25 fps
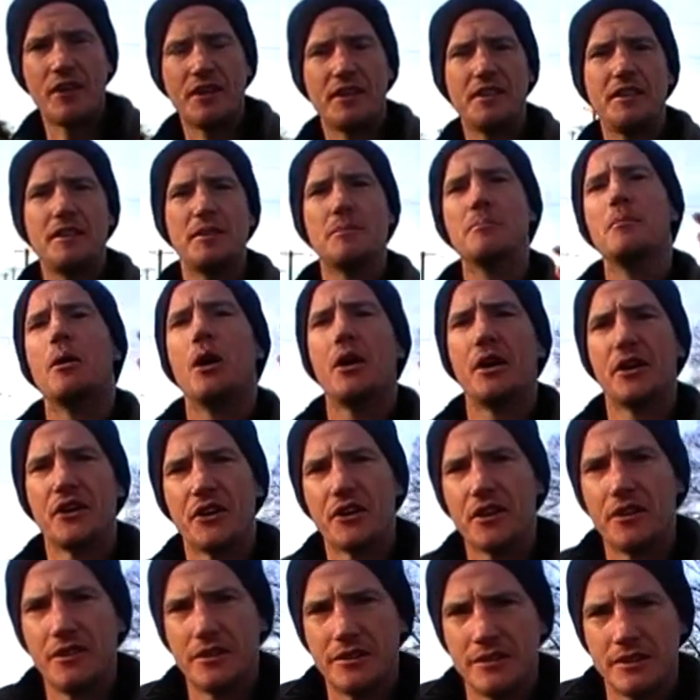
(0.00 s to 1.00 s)
in the
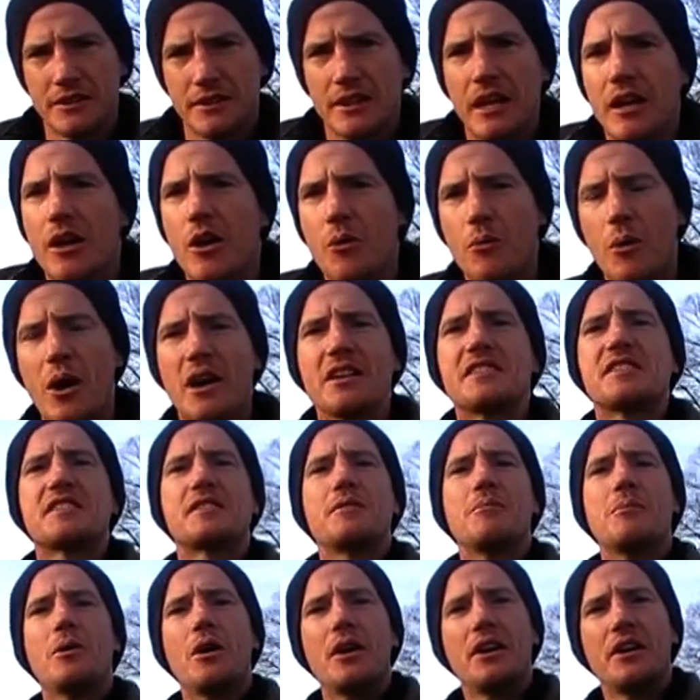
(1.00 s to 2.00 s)
mire. What's the
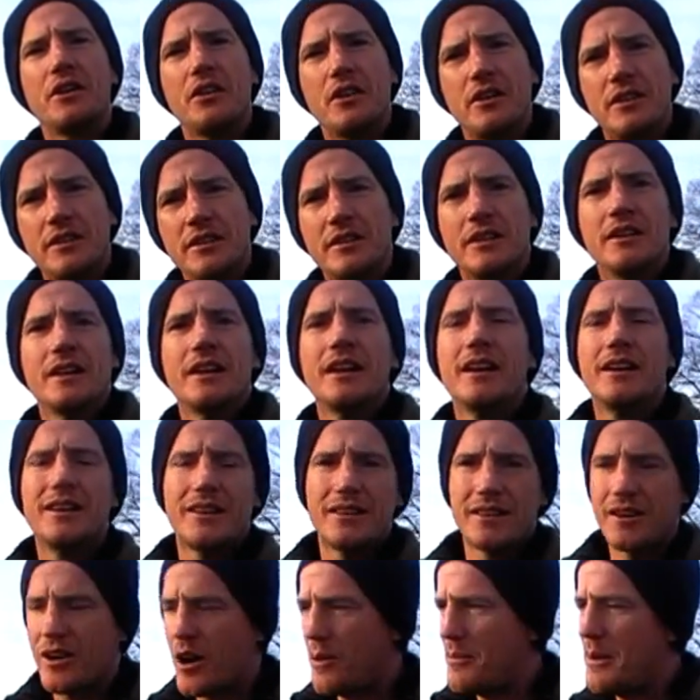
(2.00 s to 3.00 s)
mire?
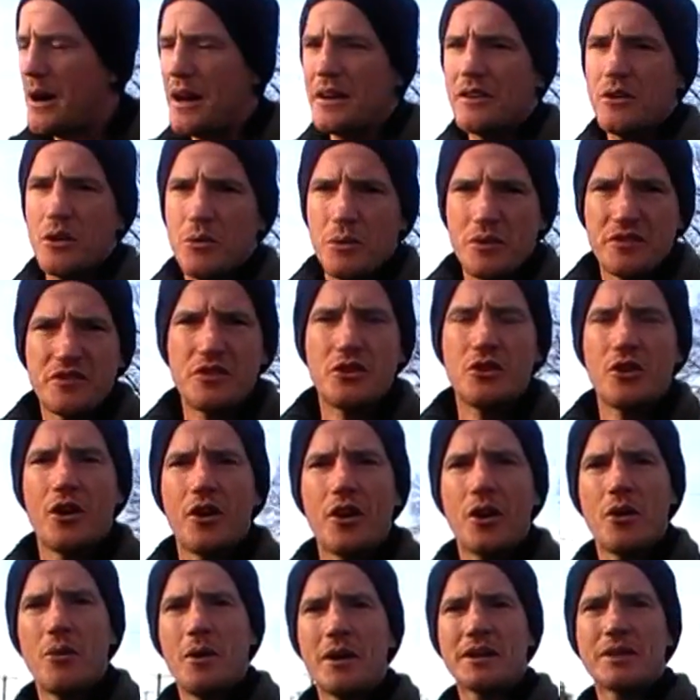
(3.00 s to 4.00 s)
Come on now, if you don't
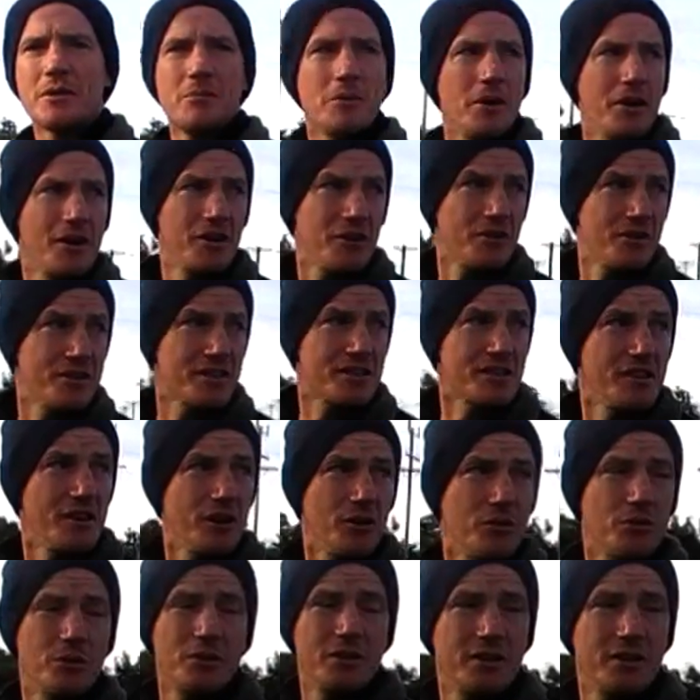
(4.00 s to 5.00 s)
know what the mire is now,